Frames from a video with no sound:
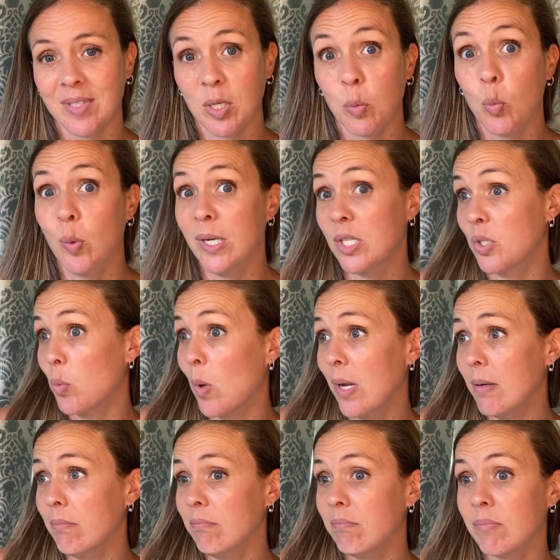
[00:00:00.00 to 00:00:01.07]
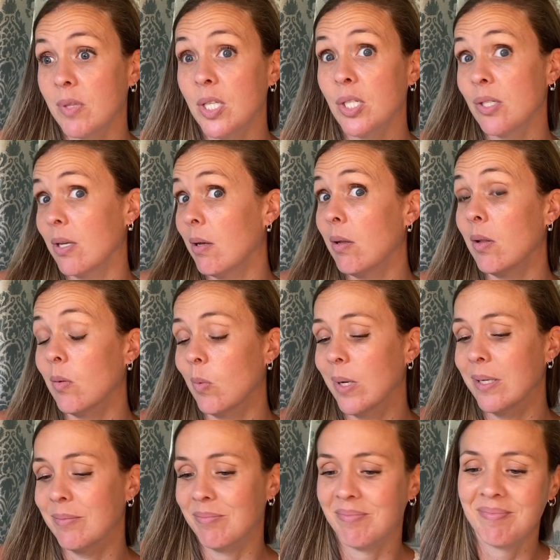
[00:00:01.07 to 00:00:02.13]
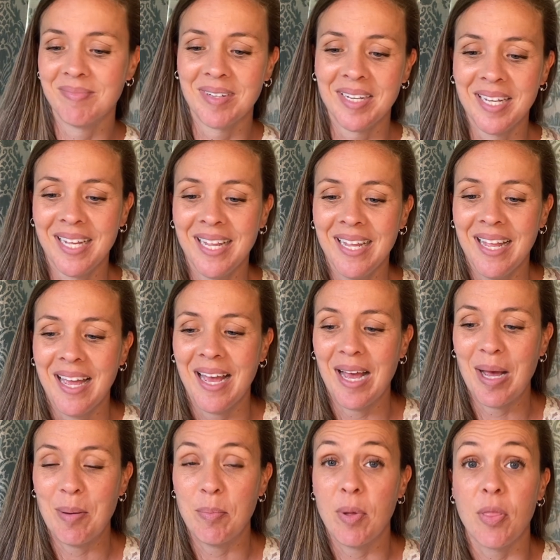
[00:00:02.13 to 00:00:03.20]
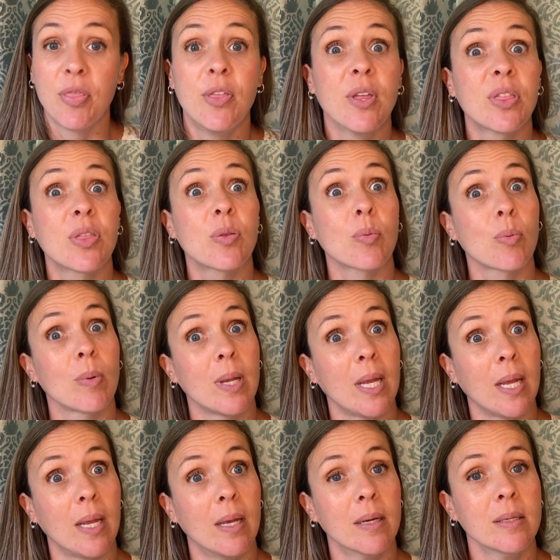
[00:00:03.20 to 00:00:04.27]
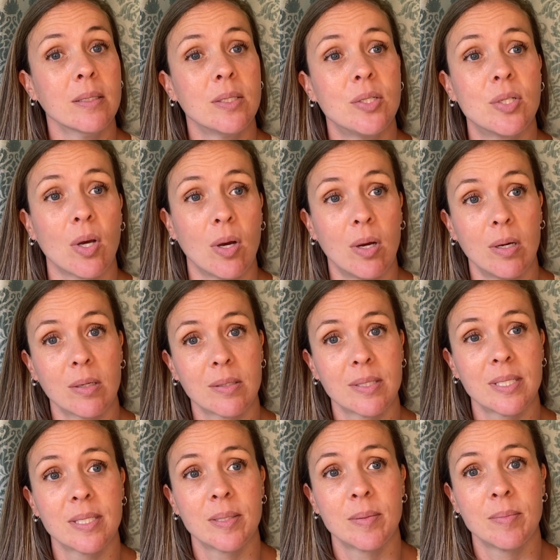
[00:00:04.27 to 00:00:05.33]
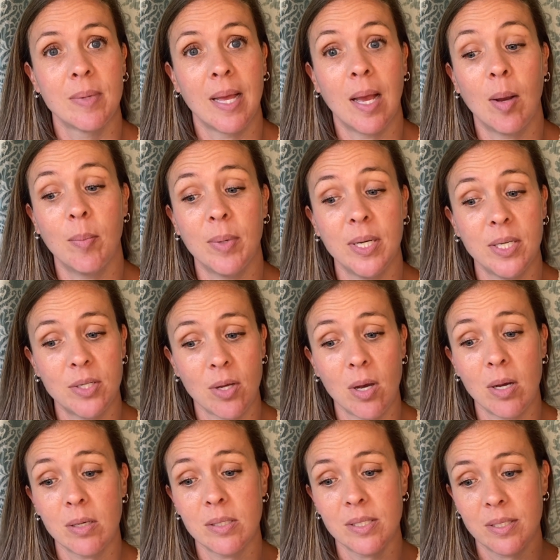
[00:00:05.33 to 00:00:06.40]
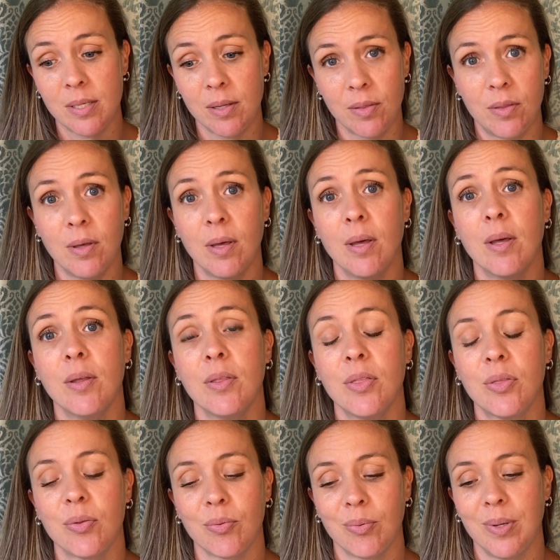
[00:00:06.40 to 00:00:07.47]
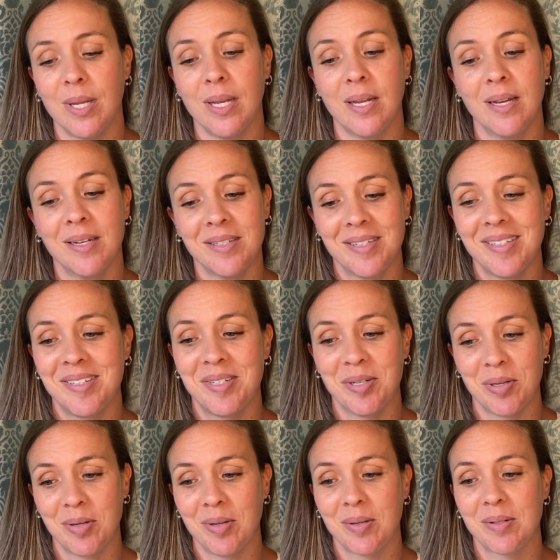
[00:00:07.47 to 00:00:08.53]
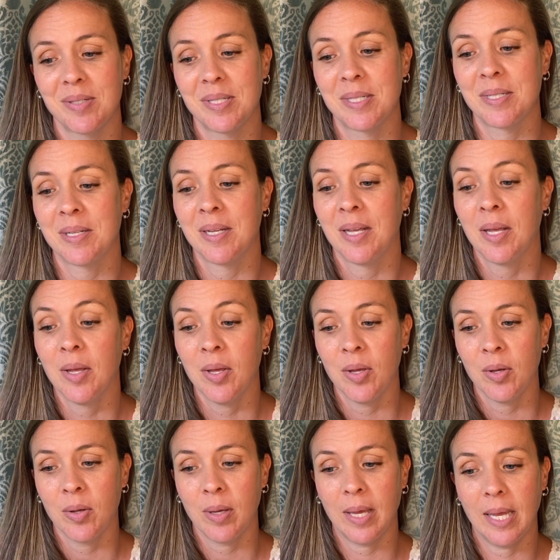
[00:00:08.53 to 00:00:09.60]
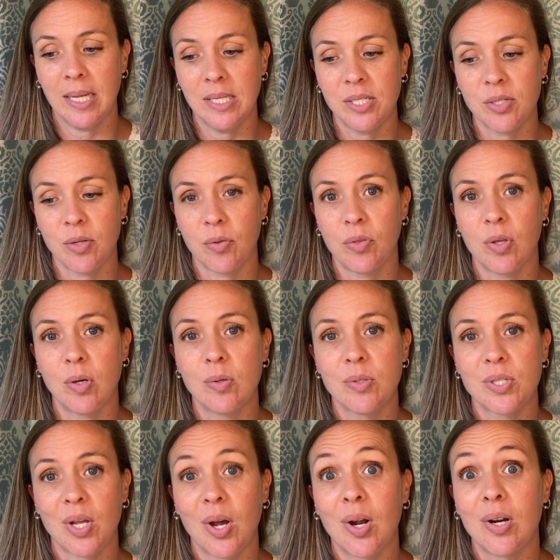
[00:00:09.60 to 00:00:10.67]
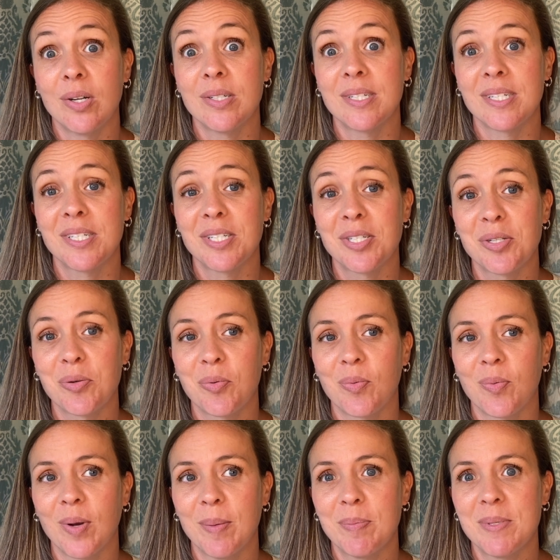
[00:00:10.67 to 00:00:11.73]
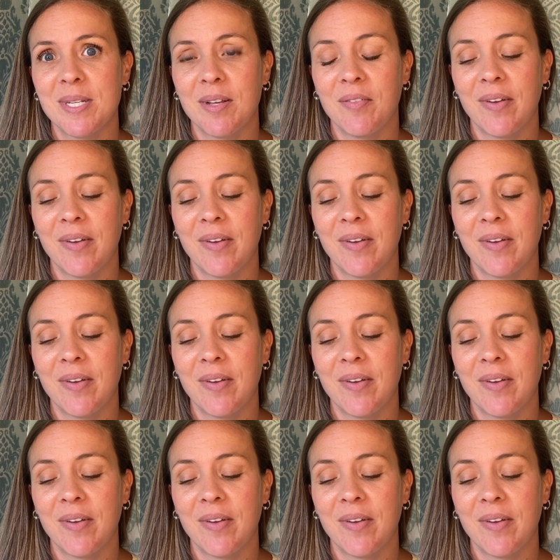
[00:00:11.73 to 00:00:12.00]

Which one? The tall one. The 3 dogs. How many dogs? The 3 dogs. Okay, so those are descriptive